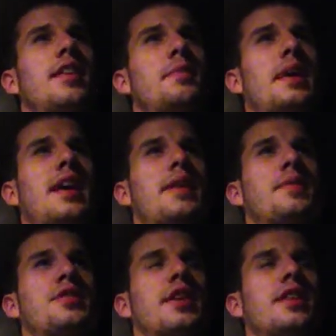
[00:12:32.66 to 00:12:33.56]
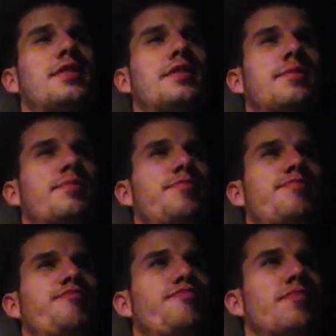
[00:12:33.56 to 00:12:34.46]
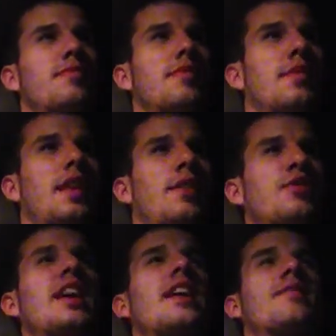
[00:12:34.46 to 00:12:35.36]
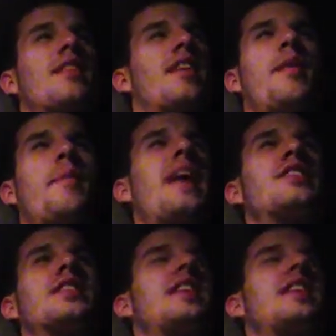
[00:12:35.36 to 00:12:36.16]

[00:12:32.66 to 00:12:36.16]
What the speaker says: Man, I wish I could just... I wish I had a magic